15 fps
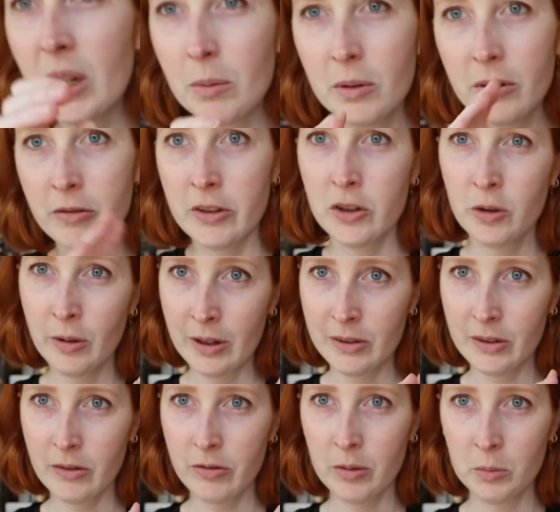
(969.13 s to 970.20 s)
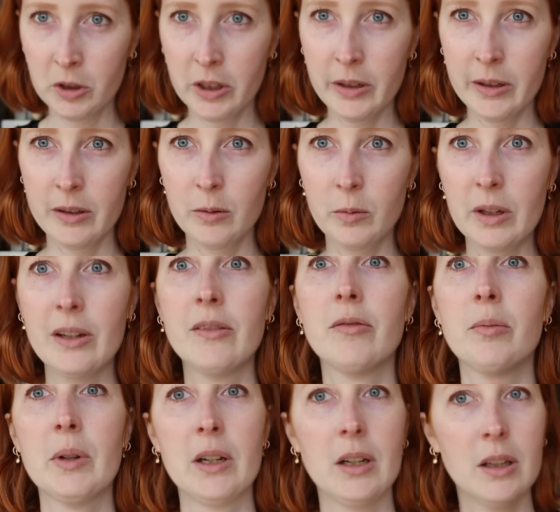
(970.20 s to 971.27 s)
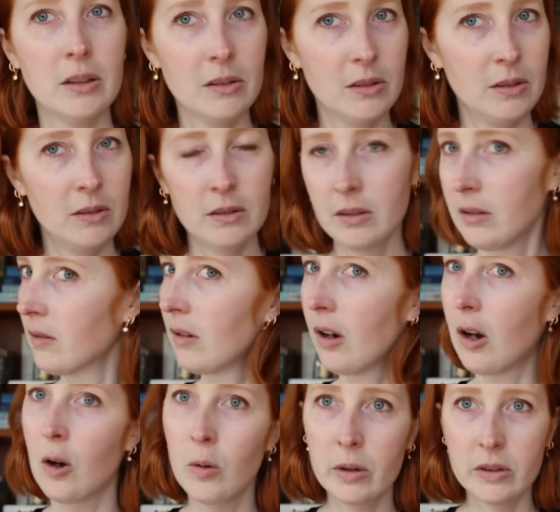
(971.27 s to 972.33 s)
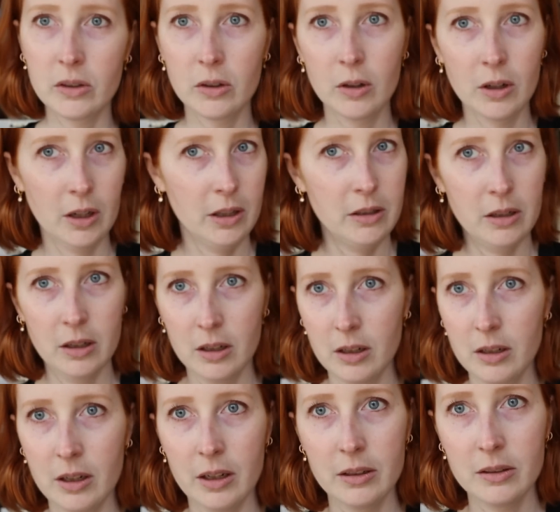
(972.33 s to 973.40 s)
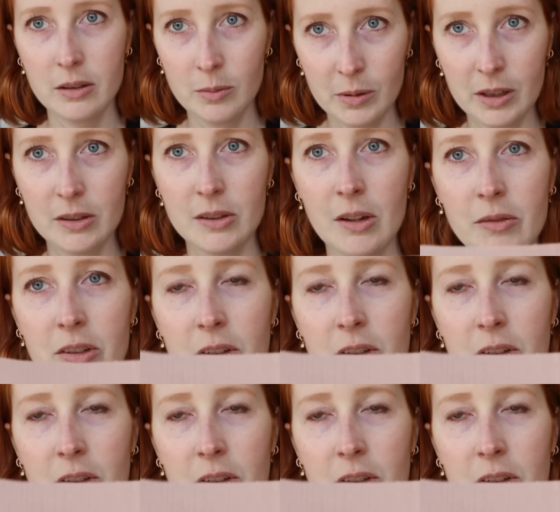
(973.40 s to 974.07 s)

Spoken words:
able to visualize it from looking at the weave, but it's always a good idea to test because I've